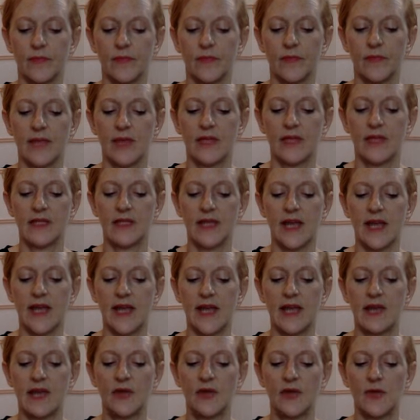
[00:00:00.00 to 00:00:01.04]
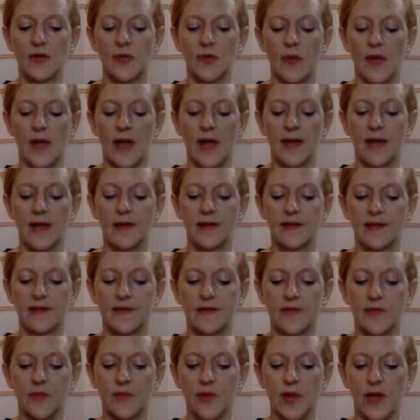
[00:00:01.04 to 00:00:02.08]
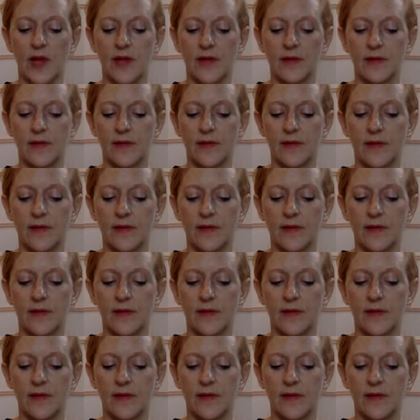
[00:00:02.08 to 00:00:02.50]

Maintain your awareness of the breath.